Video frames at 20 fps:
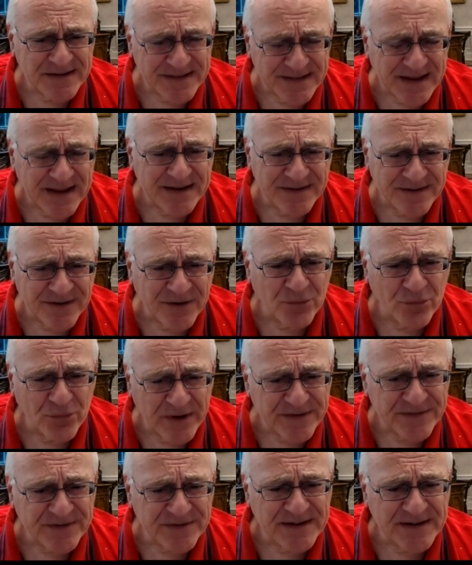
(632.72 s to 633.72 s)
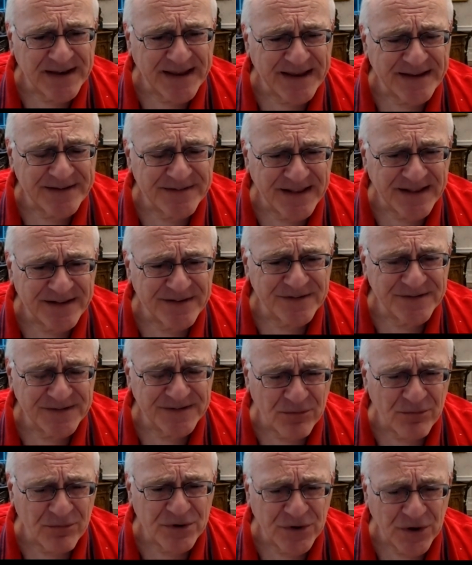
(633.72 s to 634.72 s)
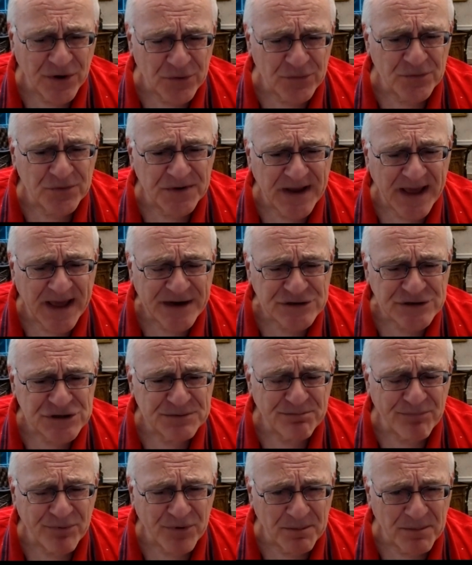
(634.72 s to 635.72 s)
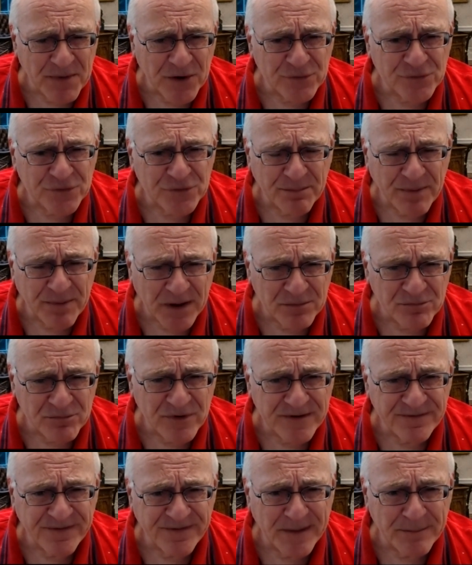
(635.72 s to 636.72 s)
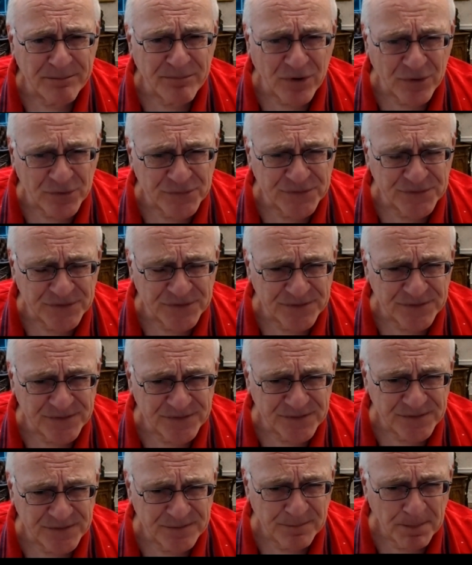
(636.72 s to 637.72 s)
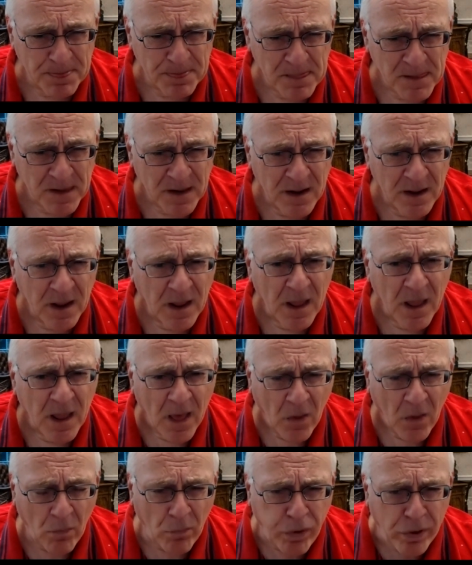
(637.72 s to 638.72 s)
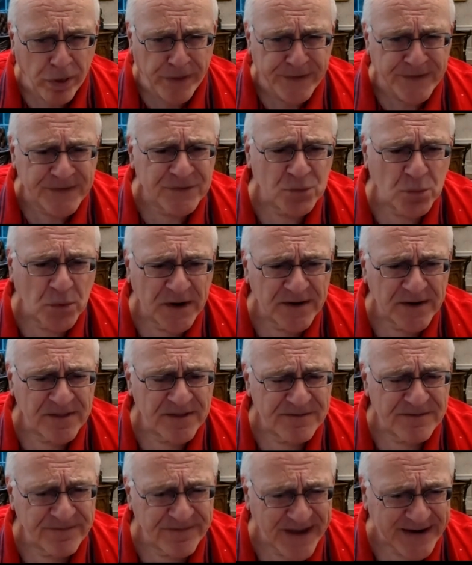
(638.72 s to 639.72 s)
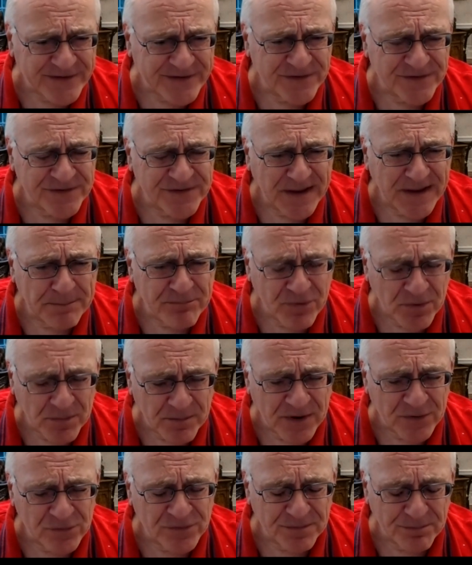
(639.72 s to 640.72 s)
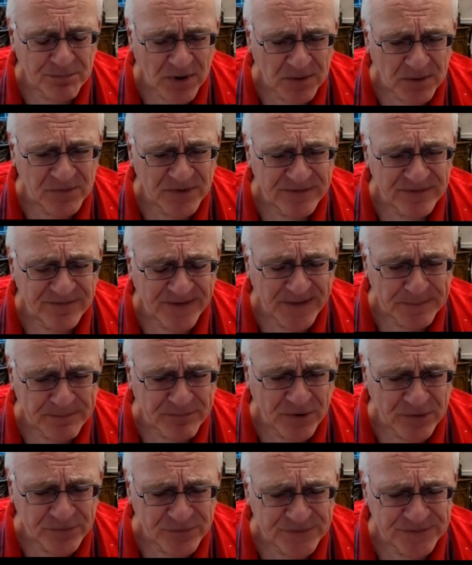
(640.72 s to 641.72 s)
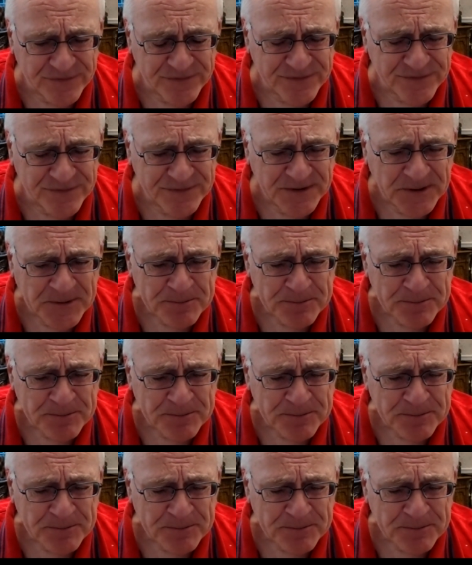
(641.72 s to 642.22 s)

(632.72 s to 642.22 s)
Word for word: until recently is that serotonin actually promotes pulmonary fibrosis. It's one of the factors that promotes pulmonary fibrosis.